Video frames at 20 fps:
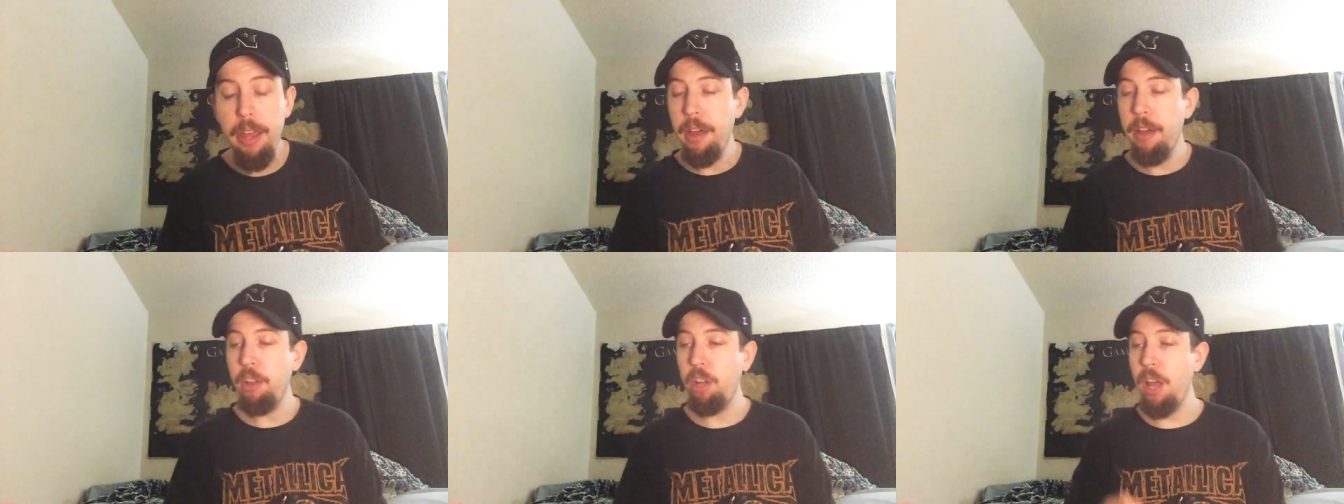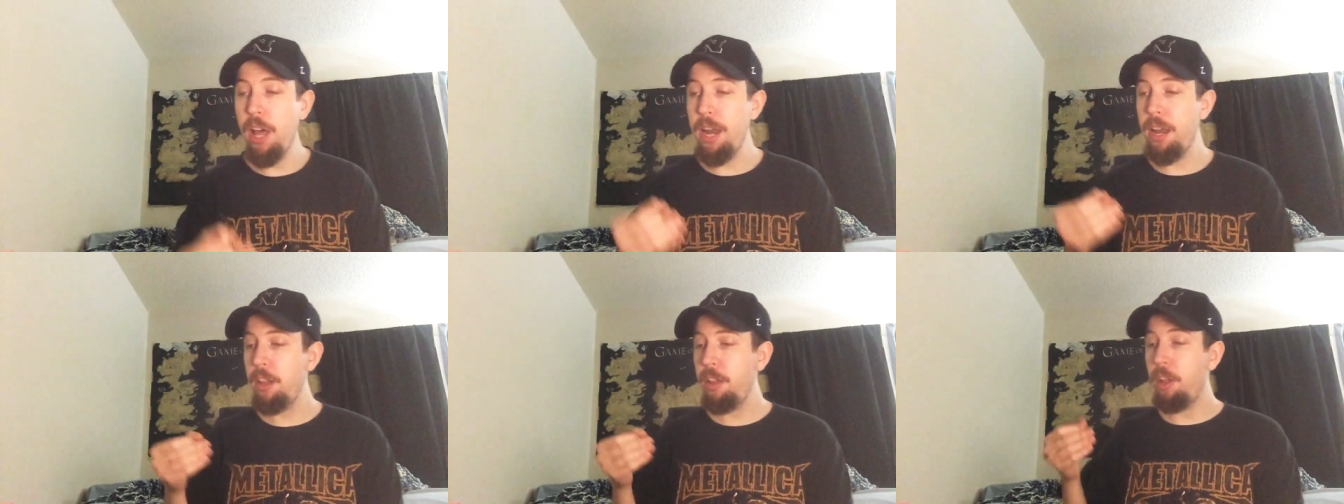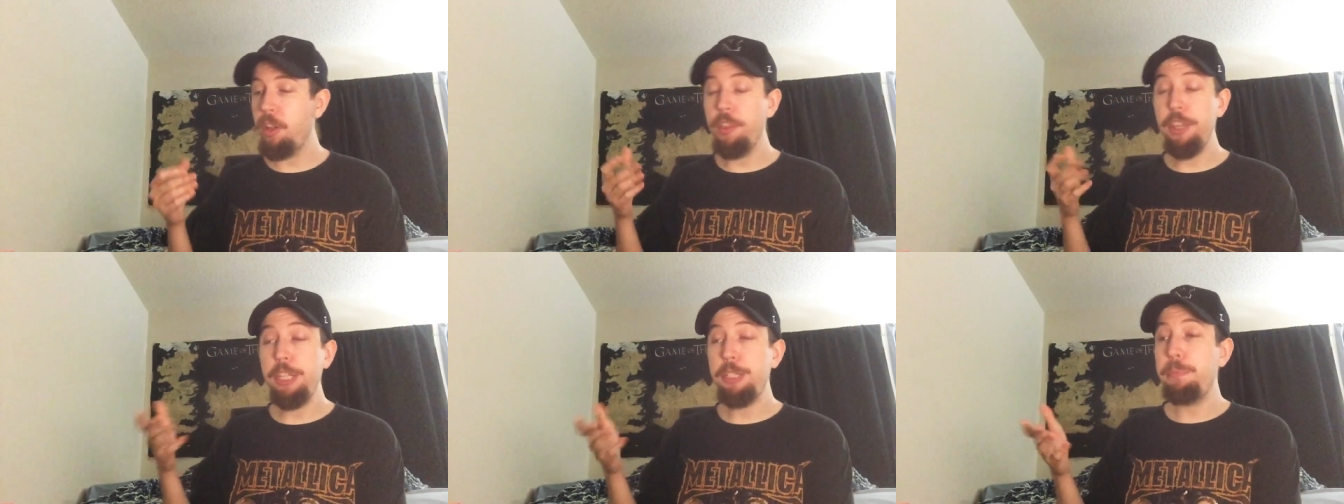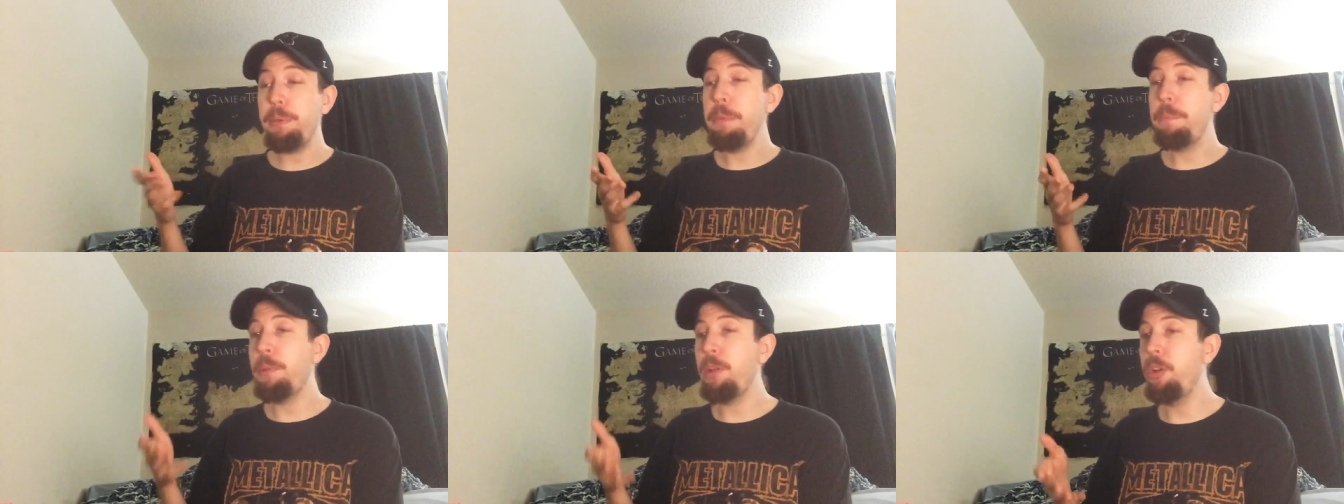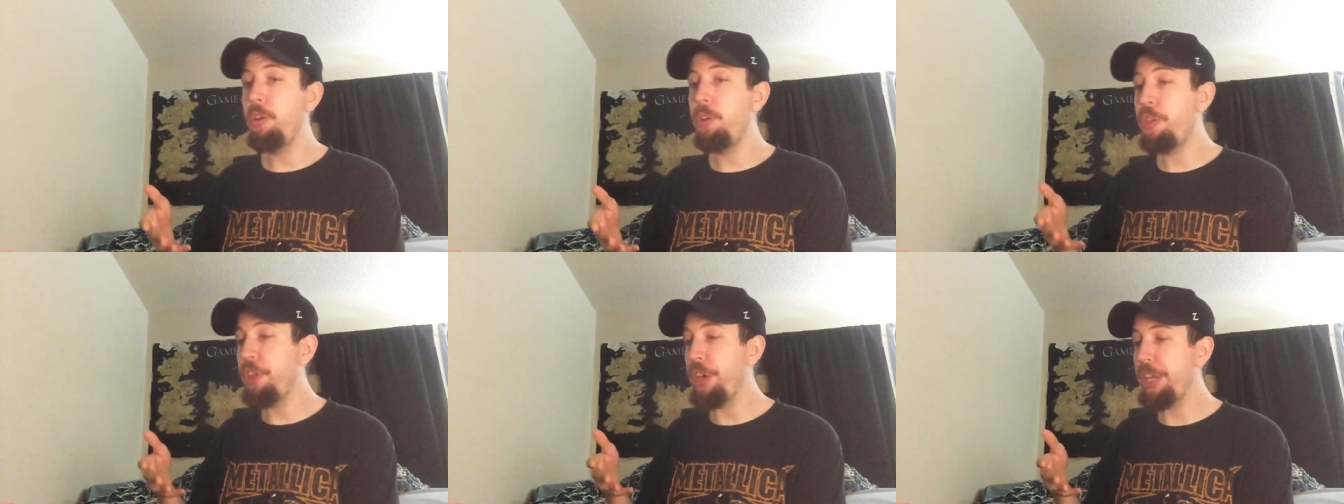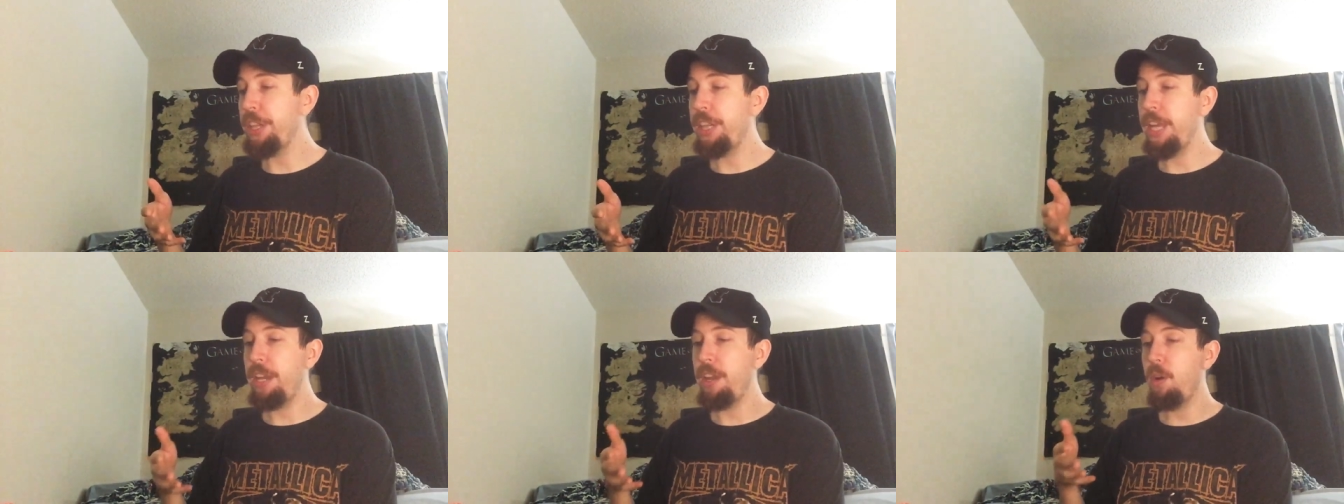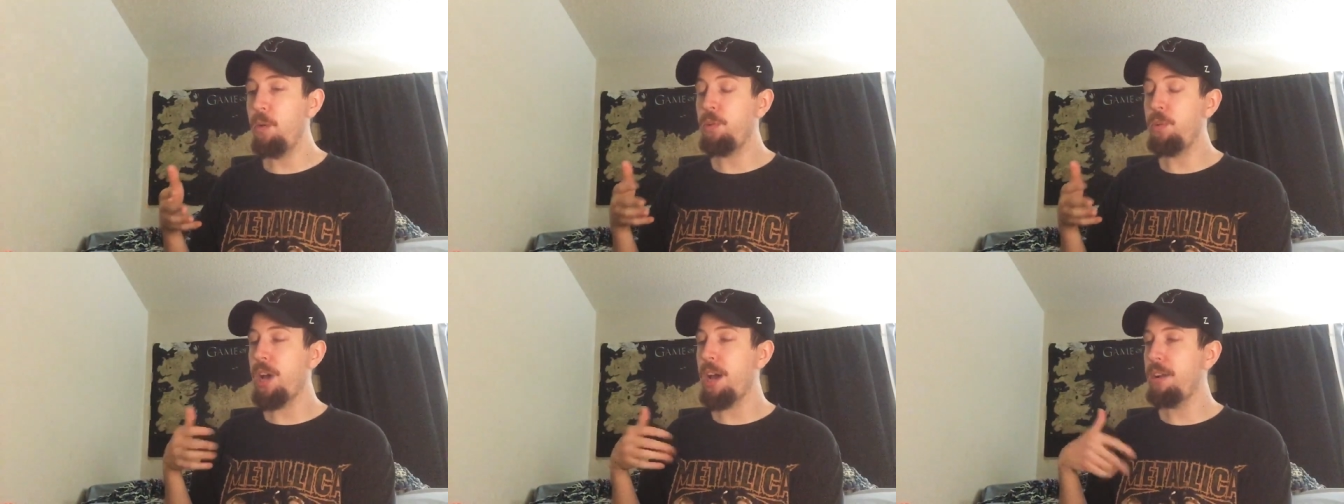A lot of all these people who think that,
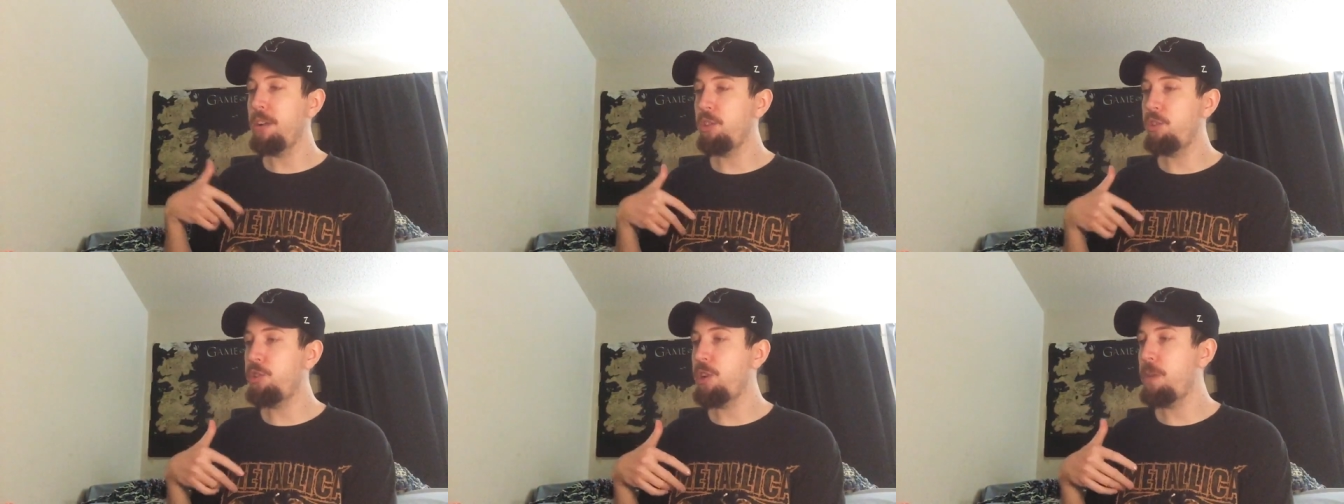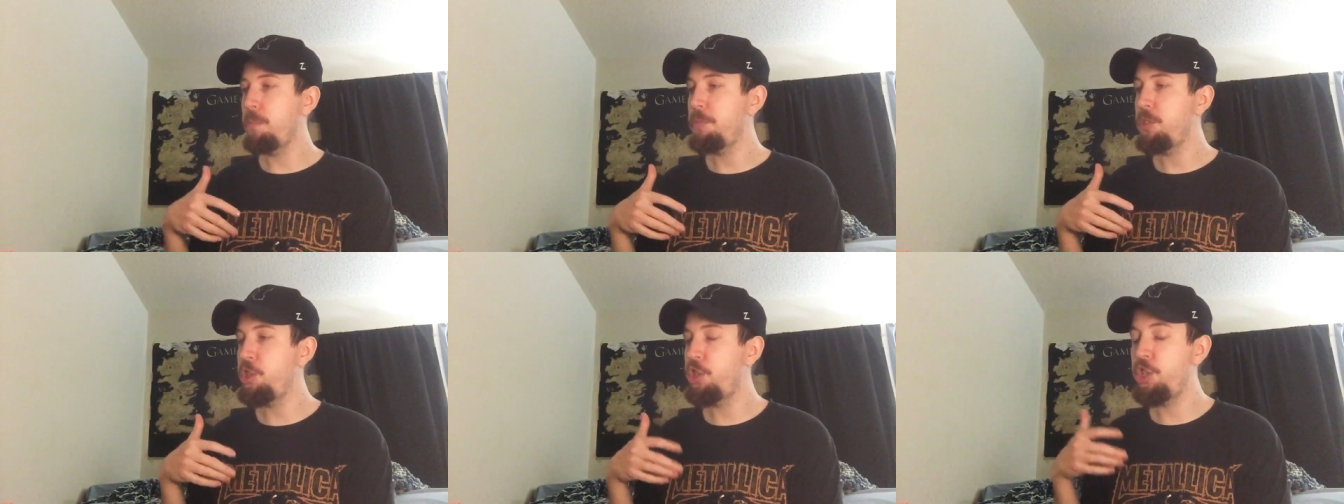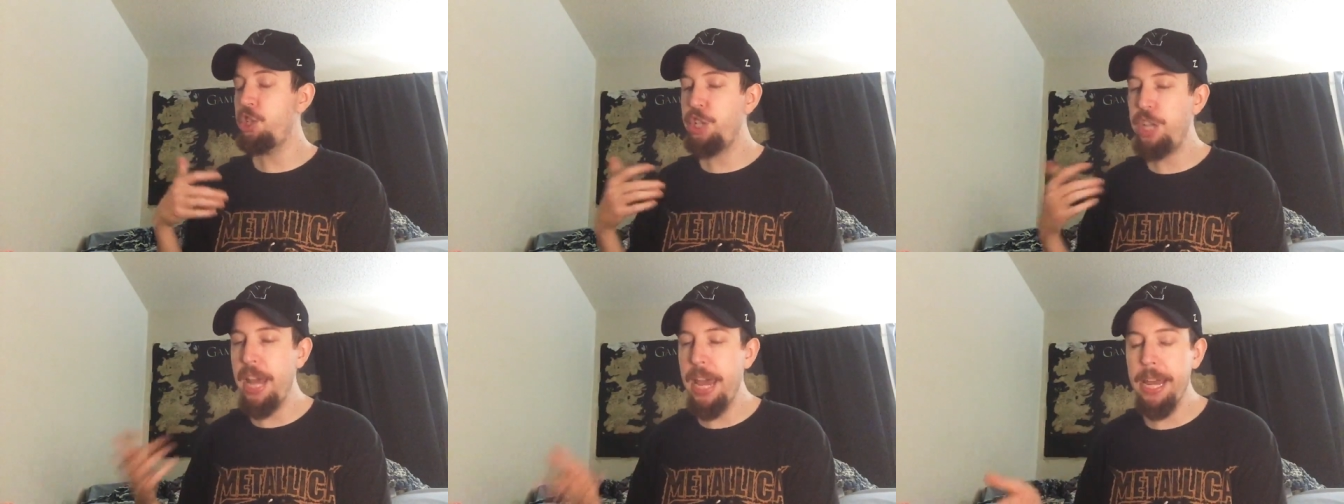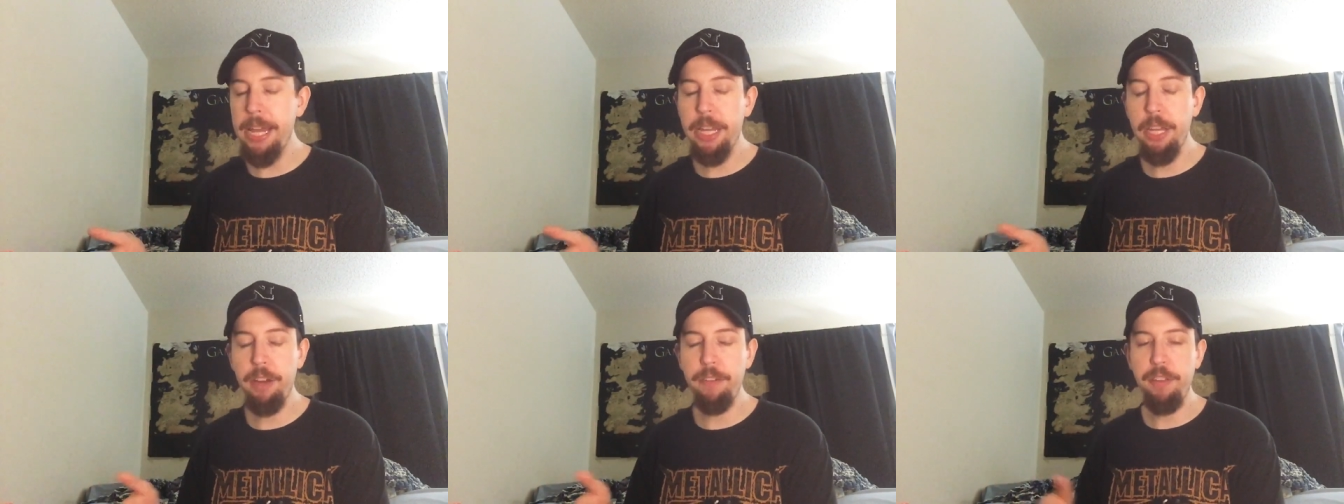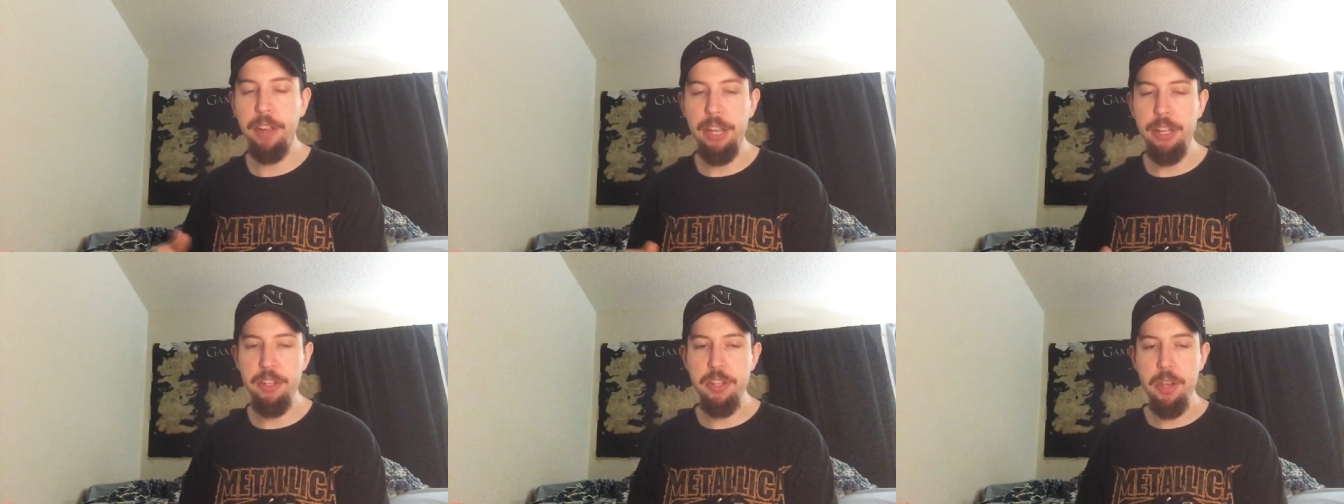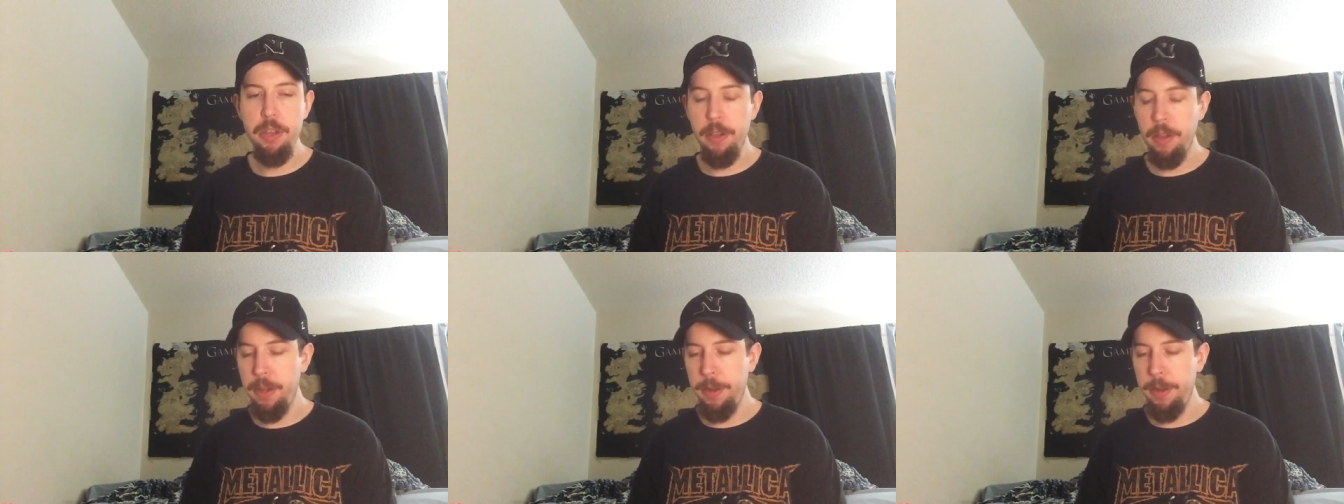oh, Donald Trump's shtick of his